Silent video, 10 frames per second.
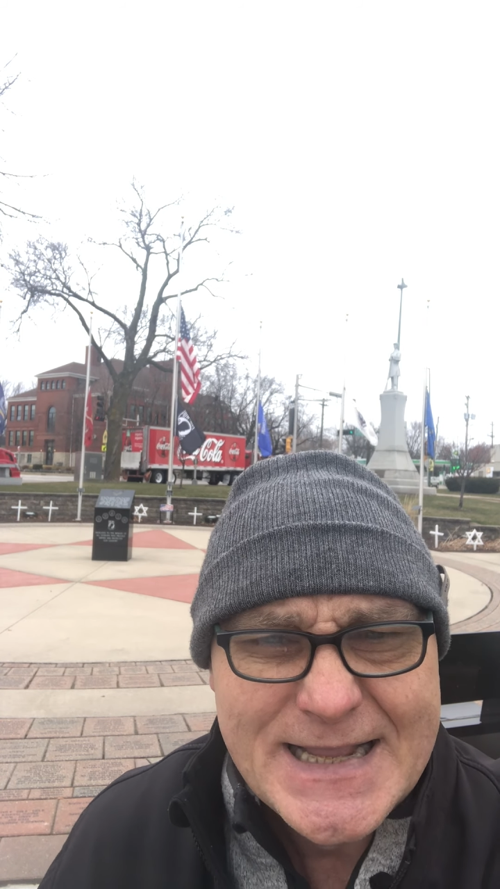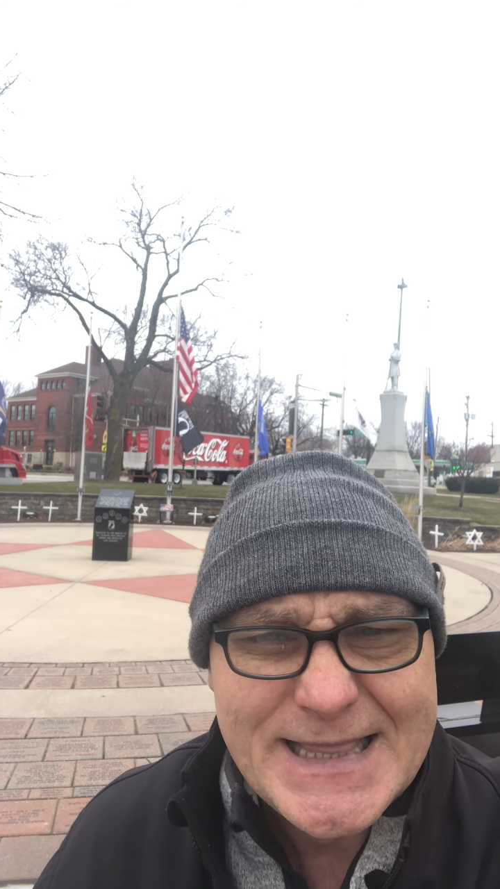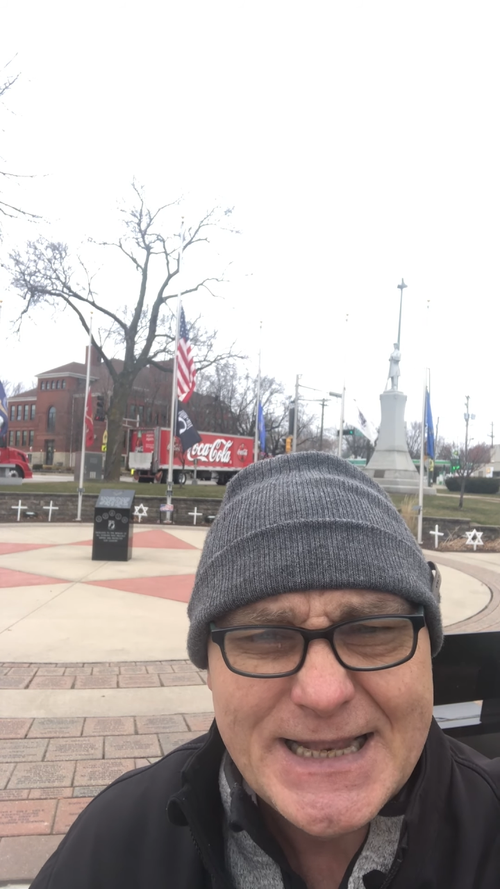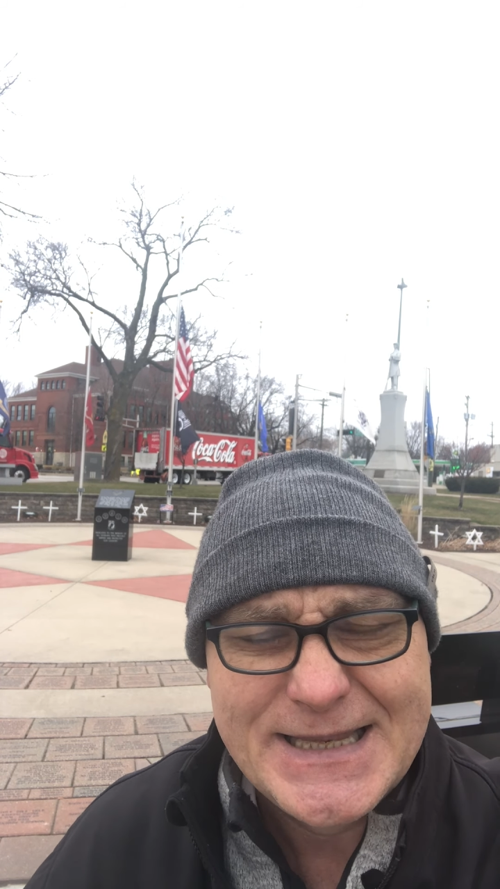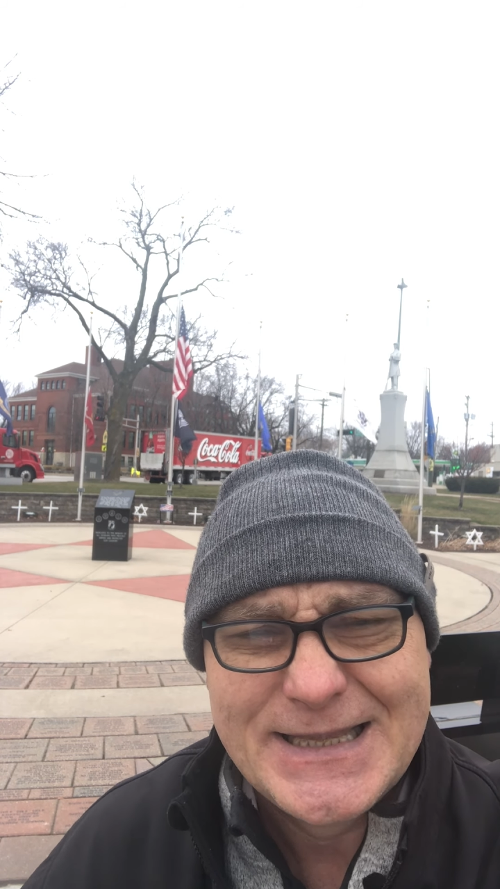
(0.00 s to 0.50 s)

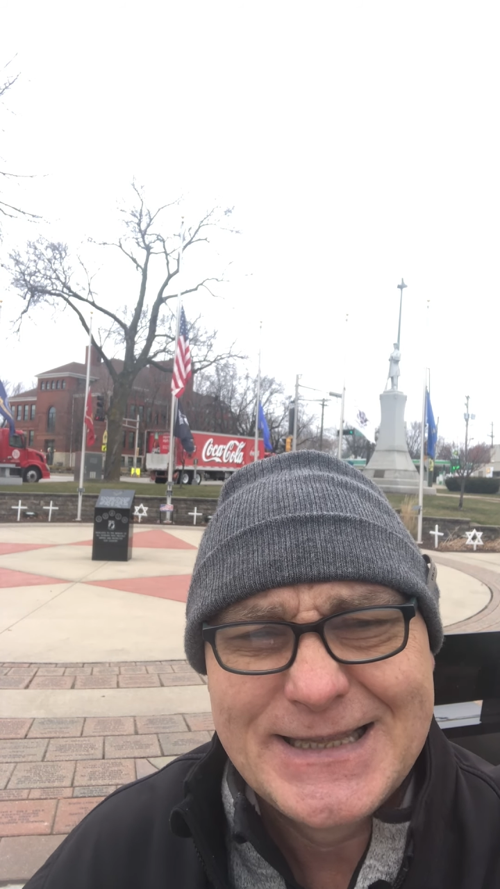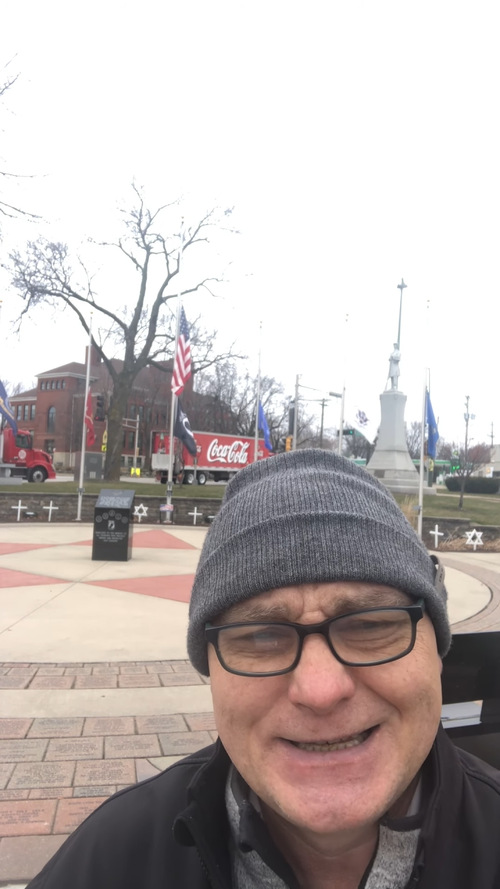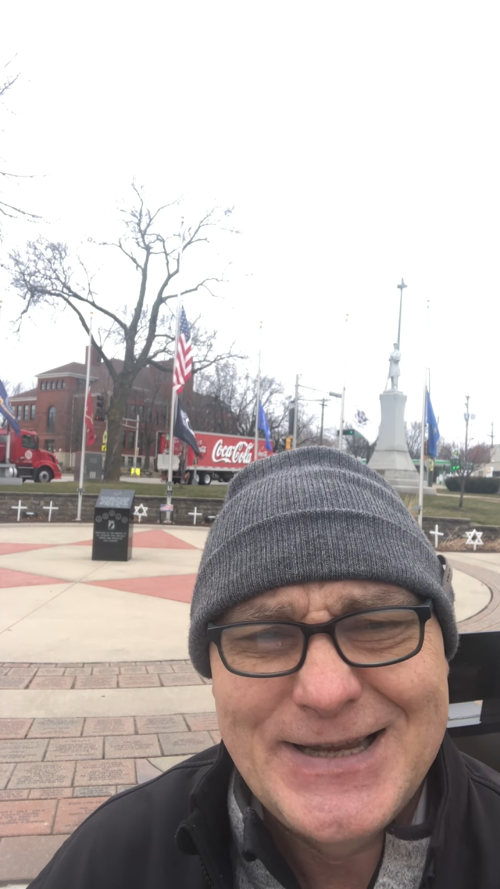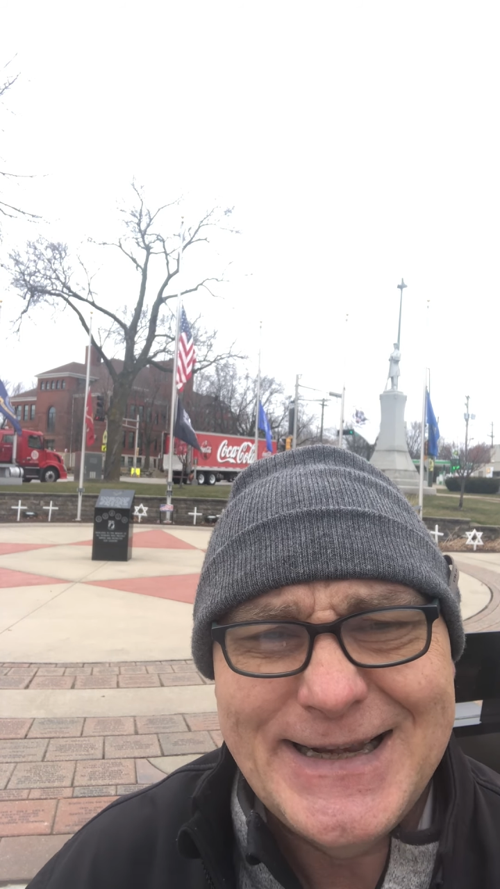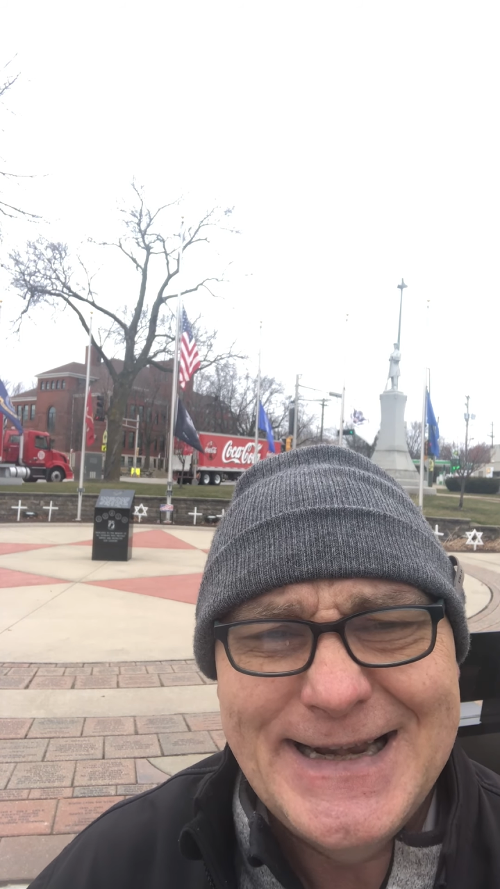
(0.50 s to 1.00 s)
that
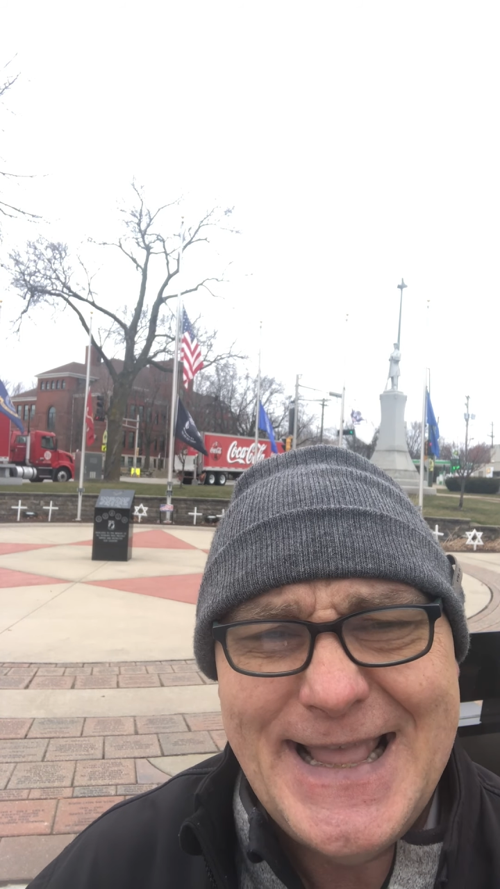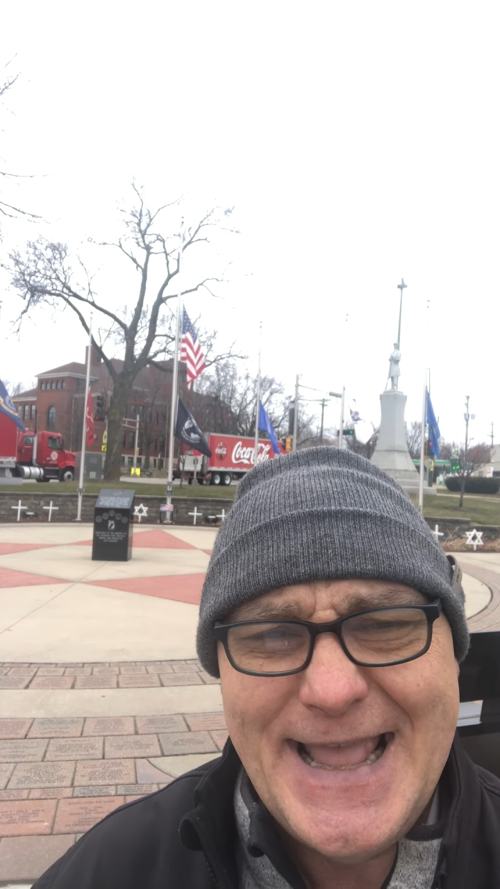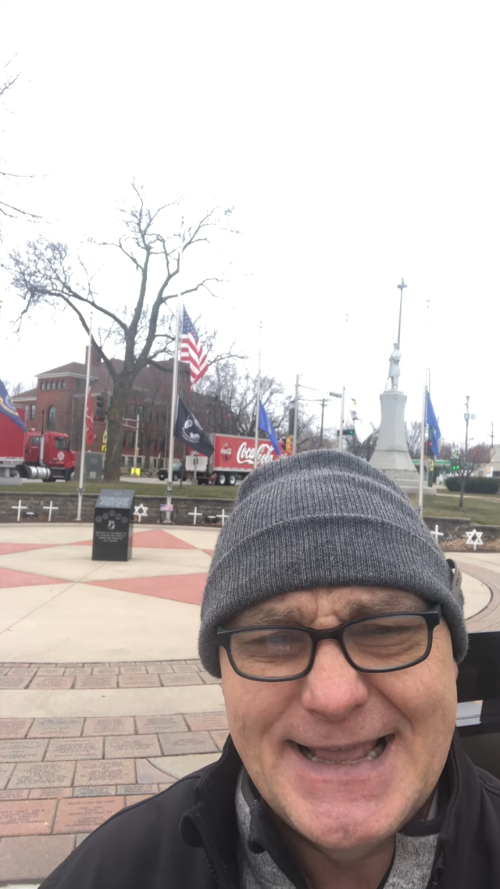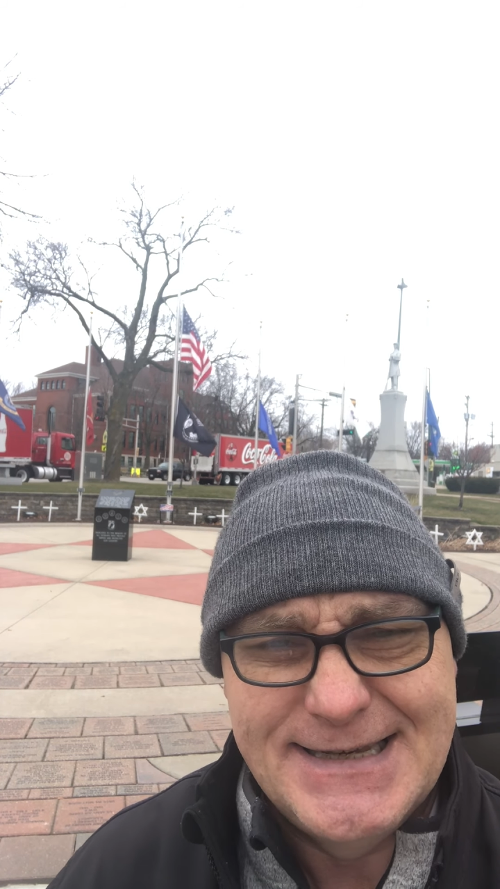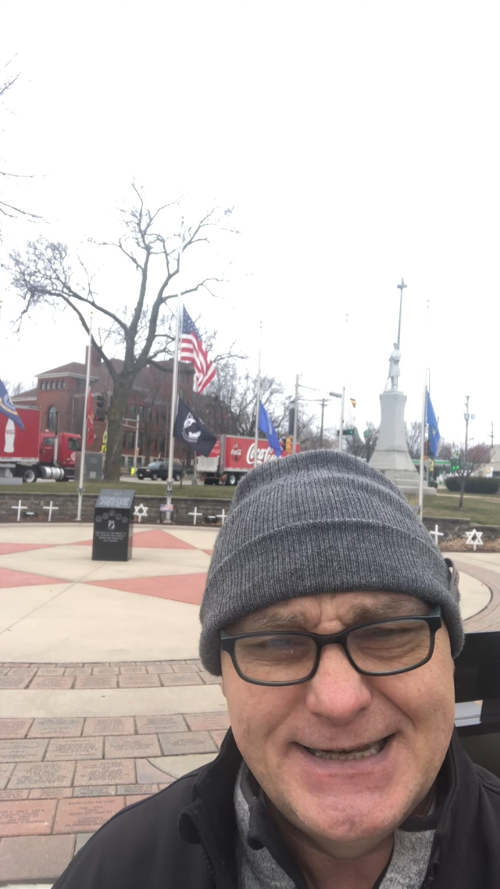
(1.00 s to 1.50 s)
didn't
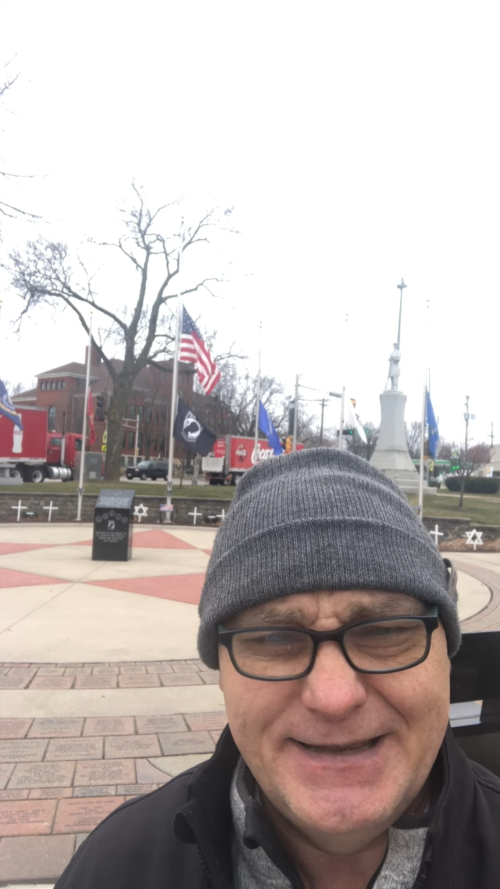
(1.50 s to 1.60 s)
end